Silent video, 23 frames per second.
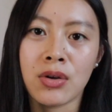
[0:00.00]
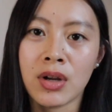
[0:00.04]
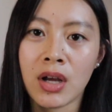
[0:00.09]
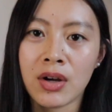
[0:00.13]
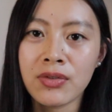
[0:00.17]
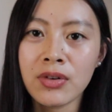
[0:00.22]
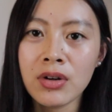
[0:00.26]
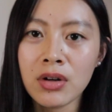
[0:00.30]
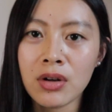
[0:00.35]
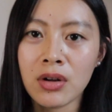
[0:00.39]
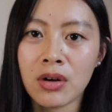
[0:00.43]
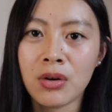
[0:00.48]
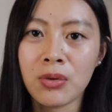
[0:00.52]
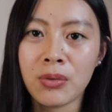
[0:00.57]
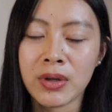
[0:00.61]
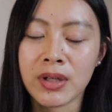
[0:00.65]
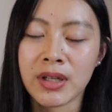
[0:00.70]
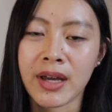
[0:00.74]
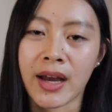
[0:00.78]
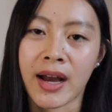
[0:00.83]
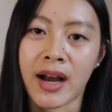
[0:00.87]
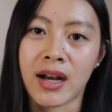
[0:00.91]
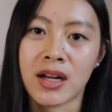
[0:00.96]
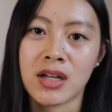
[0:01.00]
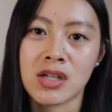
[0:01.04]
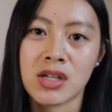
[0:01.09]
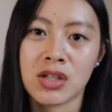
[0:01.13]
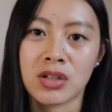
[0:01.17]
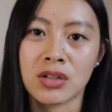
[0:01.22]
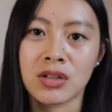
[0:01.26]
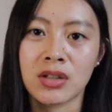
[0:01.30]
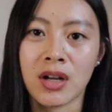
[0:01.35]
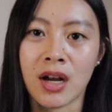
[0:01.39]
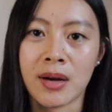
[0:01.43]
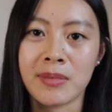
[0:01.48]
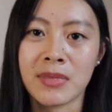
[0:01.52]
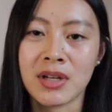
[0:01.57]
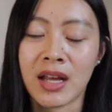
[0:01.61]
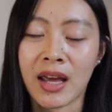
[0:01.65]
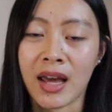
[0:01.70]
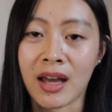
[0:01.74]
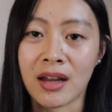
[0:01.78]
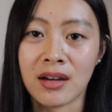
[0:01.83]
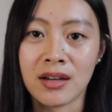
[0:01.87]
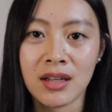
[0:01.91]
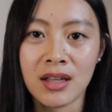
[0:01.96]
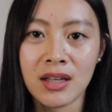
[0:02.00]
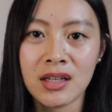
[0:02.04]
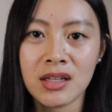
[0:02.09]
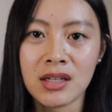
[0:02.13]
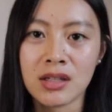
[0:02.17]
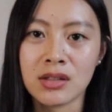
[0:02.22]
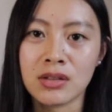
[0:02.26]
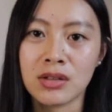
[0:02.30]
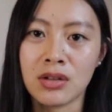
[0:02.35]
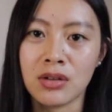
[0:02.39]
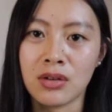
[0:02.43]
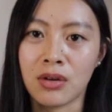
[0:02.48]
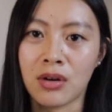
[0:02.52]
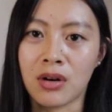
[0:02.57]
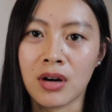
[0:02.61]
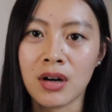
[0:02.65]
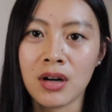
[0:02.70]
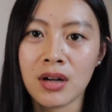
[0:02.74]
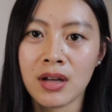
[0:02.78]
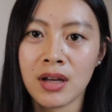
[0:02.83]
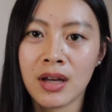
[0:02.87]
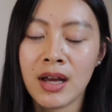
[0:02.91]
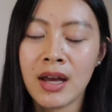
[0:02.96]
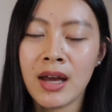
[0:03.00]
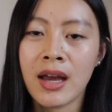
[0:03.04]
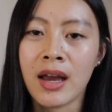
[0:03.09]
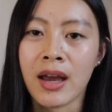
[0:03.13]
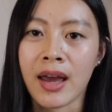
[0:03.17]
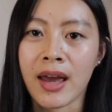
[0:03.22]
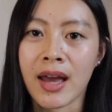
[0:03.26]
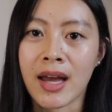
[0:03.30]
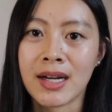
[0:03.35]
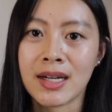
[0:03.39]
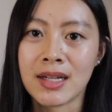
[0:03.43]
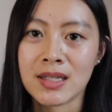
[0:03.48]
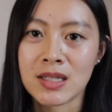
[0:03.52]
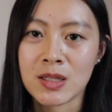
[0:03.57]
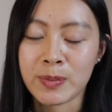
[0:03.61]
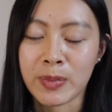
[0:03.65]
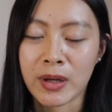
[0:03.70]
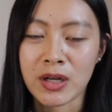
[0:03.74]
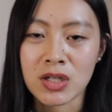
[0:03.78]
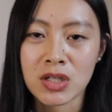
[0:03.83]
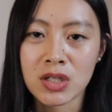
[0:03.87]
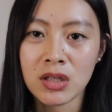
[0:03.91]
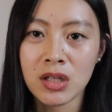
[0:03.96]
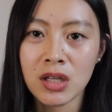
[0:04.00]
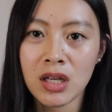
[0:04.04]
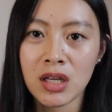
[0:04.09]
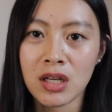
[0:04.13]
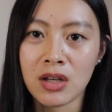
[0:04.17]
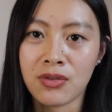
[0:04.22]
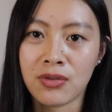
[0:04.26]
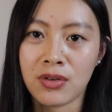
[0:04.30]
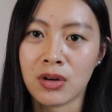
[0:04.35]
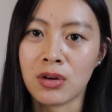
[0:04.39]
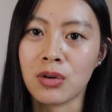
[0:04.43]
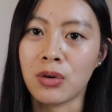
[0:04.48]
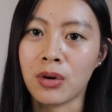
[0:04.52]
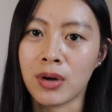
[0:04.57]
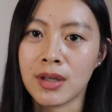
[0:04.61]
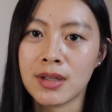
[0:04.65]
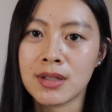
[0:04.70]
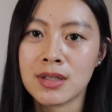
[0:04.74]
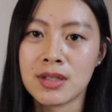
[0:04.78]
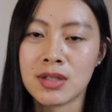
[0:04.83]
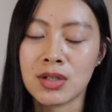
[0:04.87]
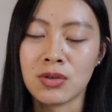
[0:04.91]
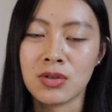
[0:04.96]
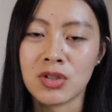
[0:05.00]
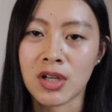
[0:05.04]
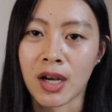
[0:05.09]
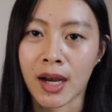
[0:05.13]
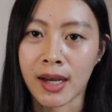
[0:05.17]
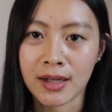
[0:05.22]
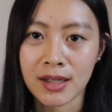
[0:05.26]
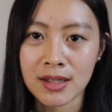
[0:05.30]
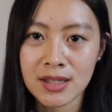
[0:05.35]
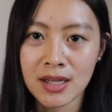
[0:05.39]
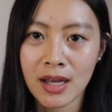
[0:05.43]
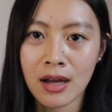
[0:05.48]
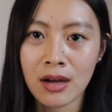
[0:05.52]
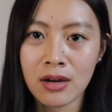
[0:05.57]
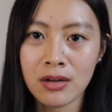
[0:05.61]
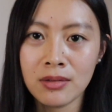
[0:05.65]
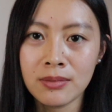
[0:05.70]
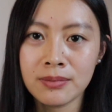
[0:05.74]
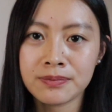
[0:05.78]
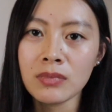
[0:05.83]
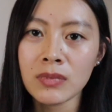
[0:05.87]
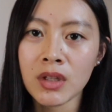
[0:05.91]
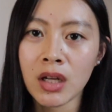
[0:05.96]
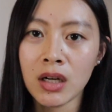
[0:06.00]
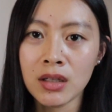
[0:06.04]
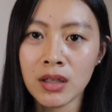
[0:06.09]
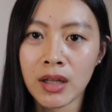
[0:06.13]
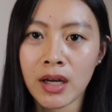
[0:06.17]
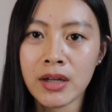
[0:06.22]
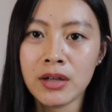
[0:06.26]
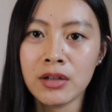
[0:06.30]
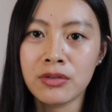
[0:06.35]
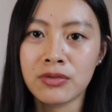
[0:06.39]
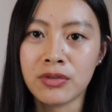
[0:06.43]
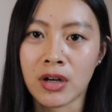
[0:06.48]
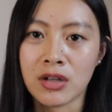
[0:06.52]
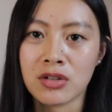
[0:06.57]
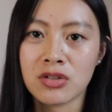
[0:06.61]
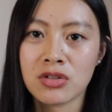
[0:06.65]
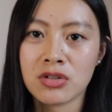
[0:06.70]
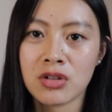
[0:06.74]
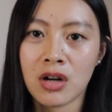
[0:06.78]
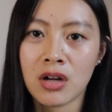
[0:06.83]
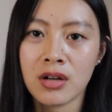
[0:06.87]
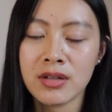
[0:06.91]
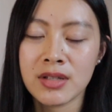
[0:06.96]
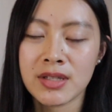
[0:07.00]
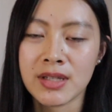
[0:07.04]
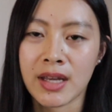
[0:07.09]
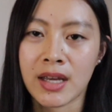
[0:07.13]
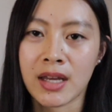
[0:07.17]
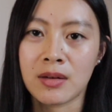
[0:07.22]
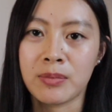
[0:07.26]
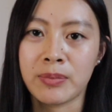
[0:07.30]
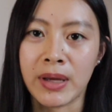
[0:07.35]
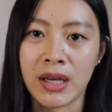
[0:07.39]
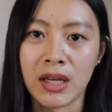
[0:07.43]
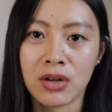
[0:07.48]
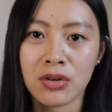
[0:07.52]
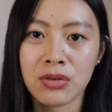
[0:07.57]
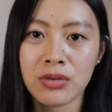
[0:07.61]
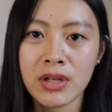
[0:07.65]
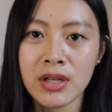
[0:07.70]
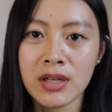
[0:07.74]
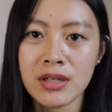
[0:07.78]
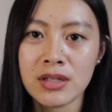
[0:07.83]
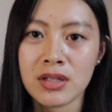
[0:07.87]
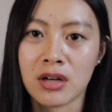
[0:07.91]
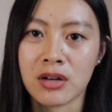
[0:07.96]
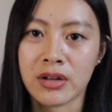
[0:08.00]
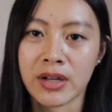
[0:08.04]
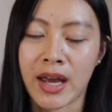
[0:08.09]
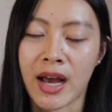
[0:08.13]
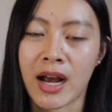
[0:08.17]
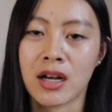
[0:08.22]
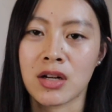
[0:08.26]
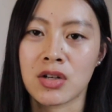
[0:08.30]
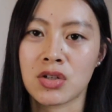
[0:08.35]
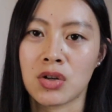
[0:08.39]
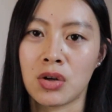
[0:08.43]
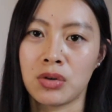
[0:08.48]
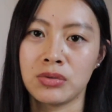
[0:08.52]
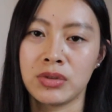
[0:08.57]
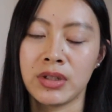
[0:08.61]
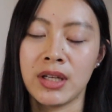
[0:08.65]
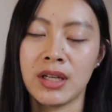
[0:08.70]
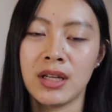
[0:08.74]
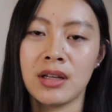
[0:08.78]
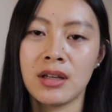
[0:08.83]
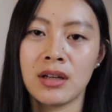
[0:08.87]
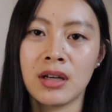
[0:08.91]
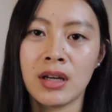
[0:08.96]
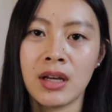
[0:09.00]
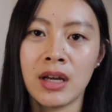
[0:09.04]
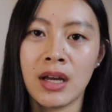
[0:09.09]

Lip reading: never know when cash could come in handy in New York, and especially if you're going to Chinatown, a lot of restaurants and bakeries are cash only.